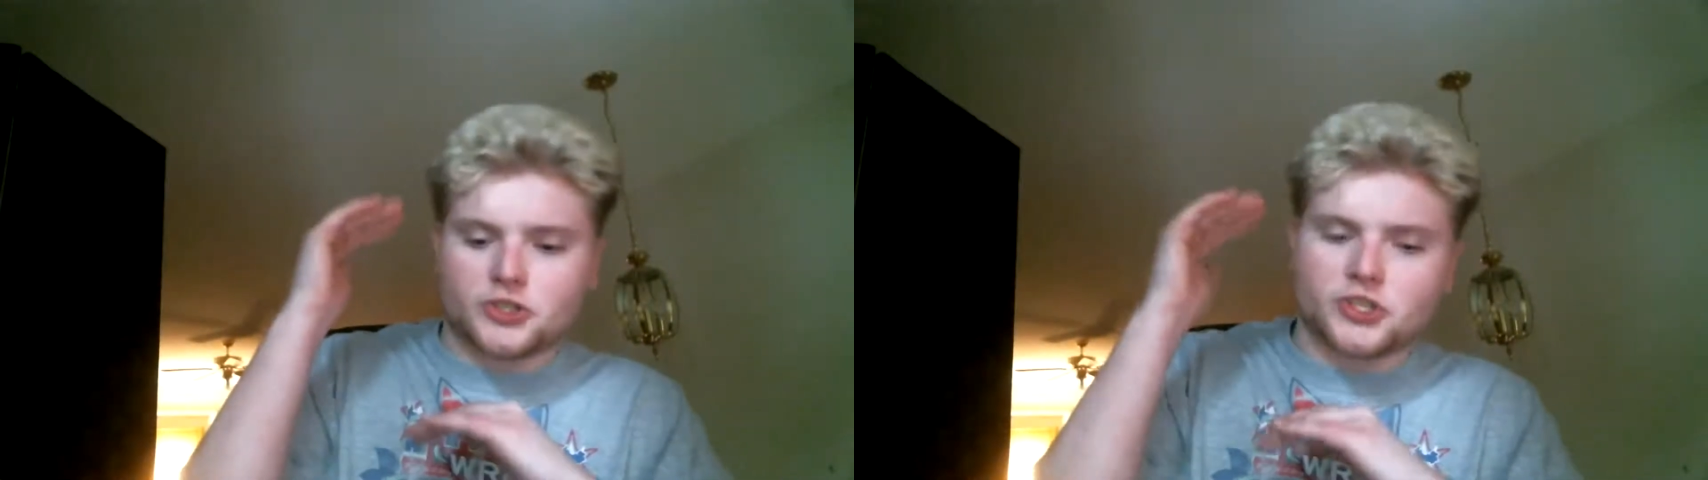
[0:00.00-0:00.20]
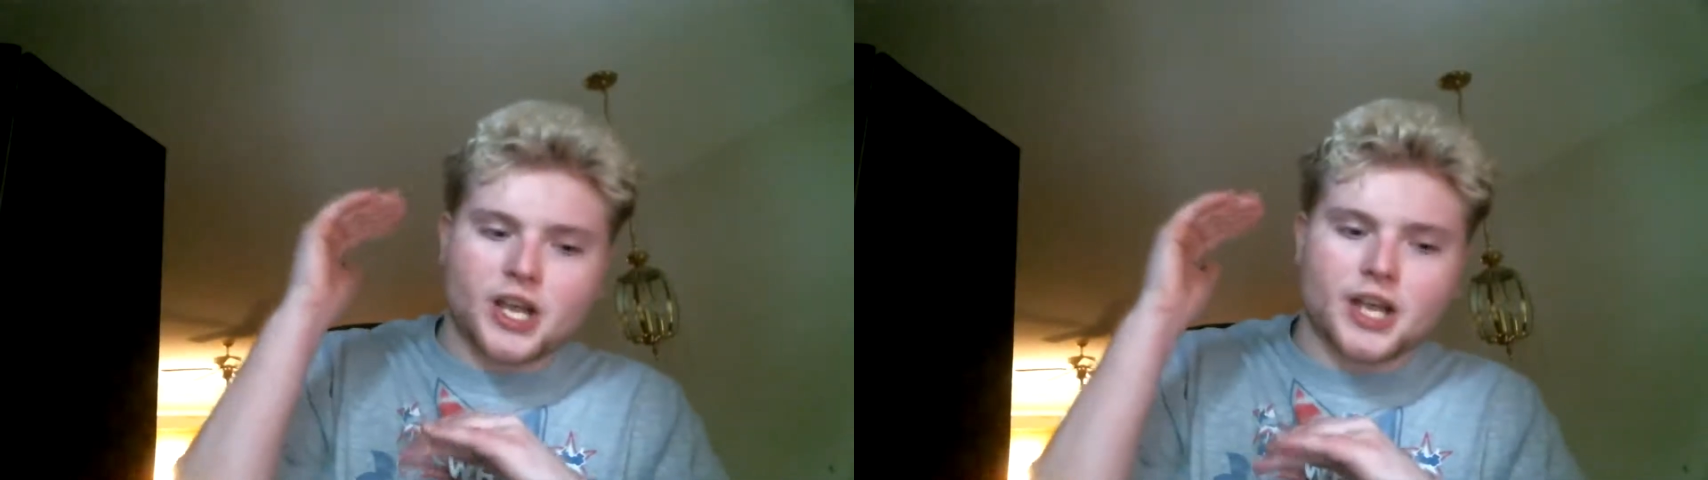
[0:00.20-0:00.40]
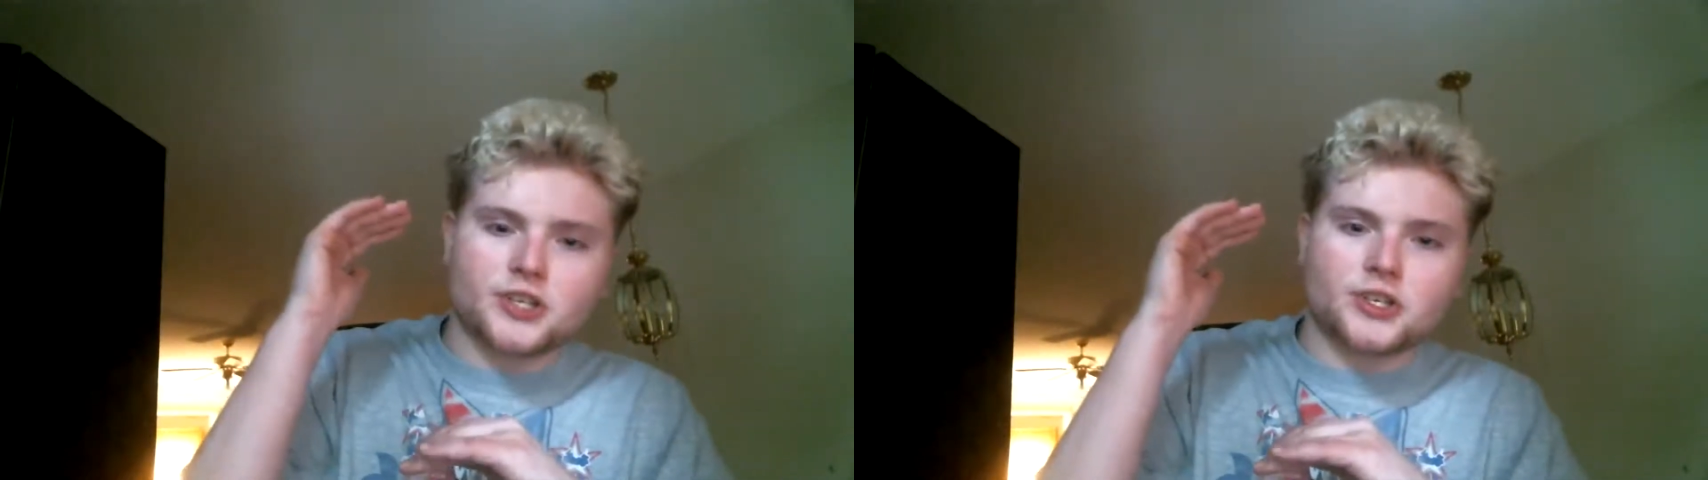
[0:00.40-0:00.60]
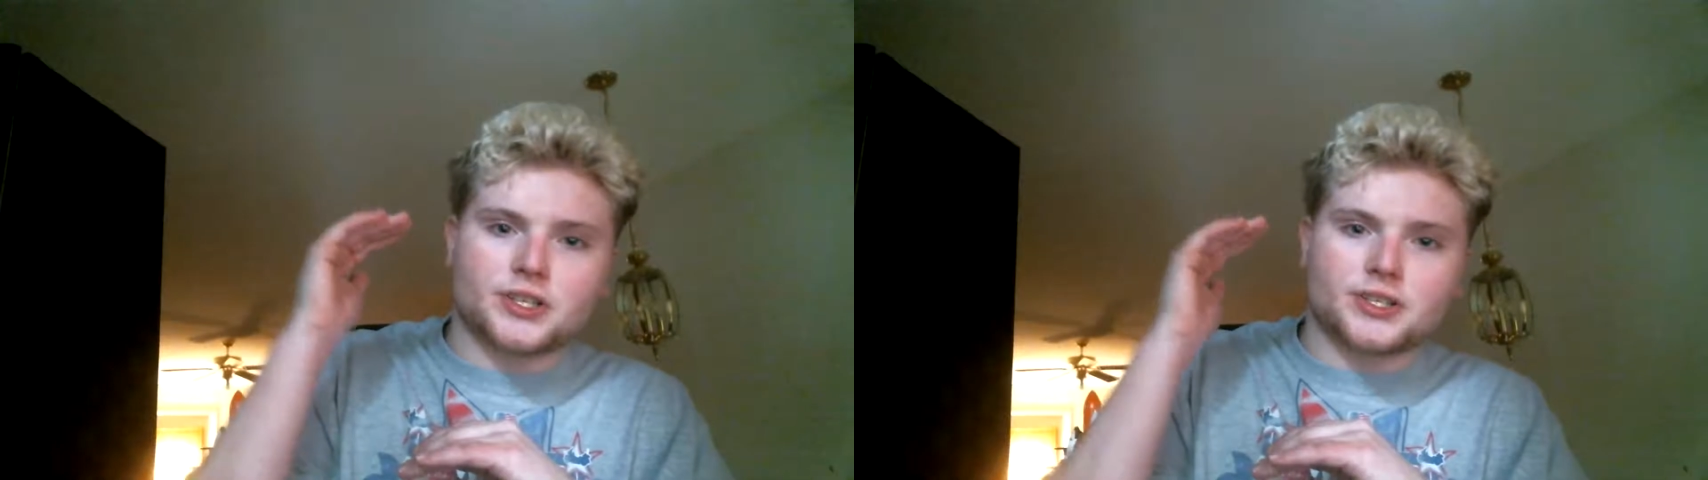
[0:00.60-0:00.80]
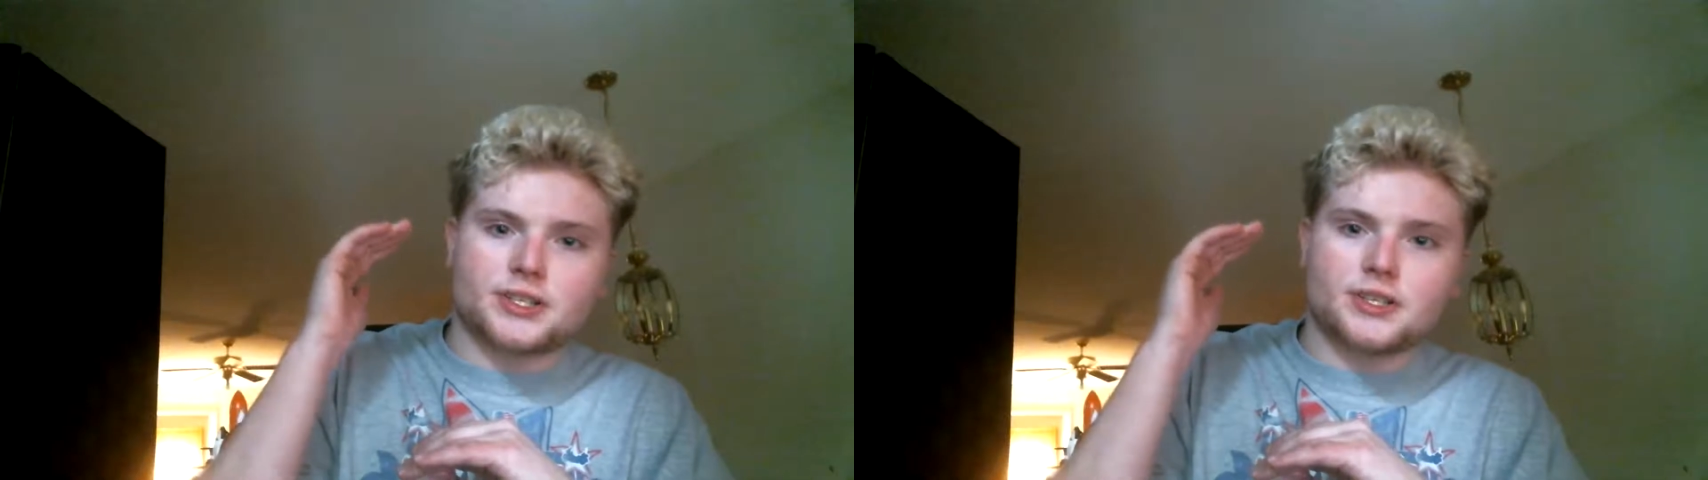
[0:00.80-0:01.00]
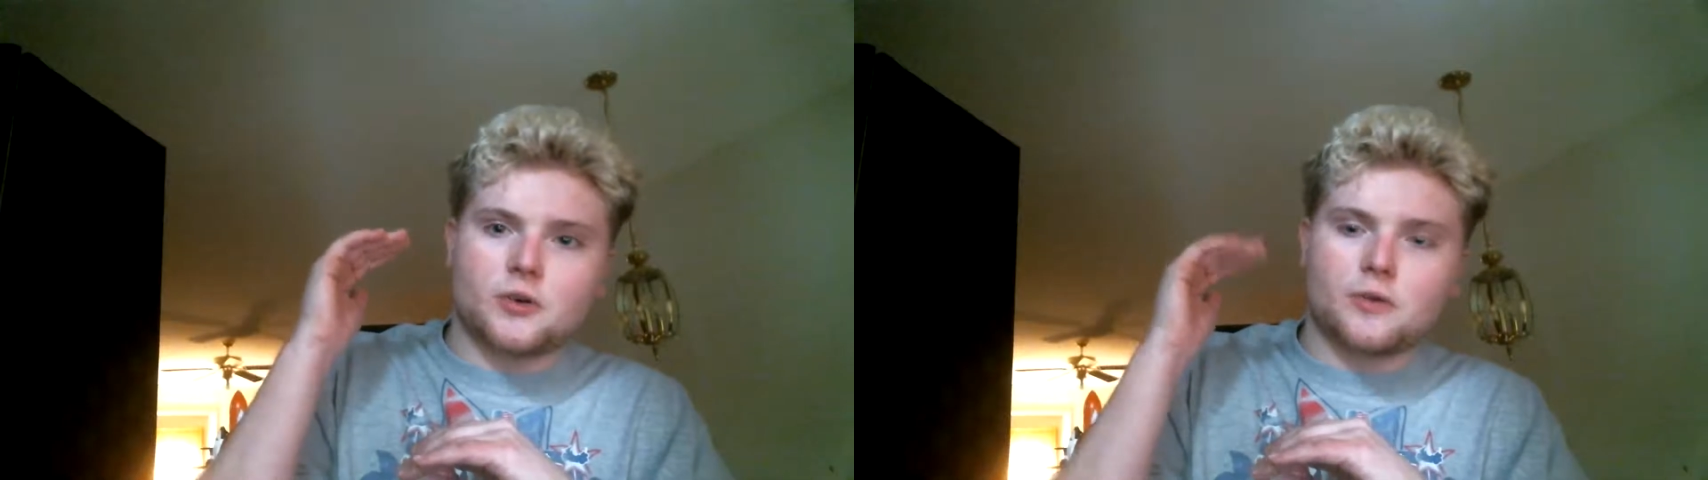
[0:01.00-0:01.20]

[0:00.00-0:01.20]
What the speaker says: changes